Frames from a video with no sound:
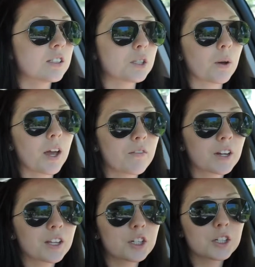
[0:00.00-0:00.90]
So I have
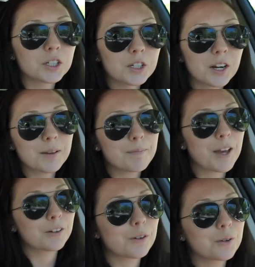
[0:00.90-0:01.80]
another
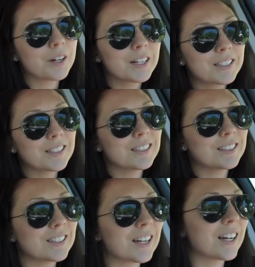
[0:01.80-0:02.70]
macro cut
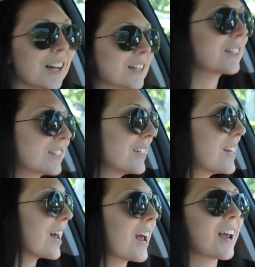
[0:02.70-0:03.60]
that I got
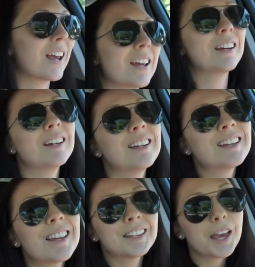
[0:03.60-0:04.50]
today.
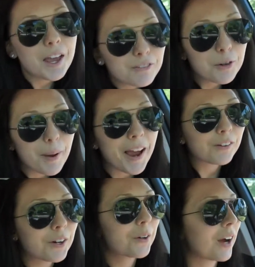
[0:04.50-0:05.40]
Yay for
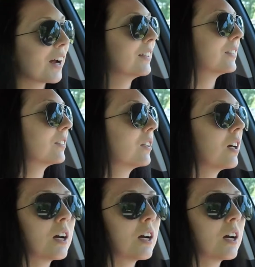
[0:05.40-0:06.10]
macro cuts.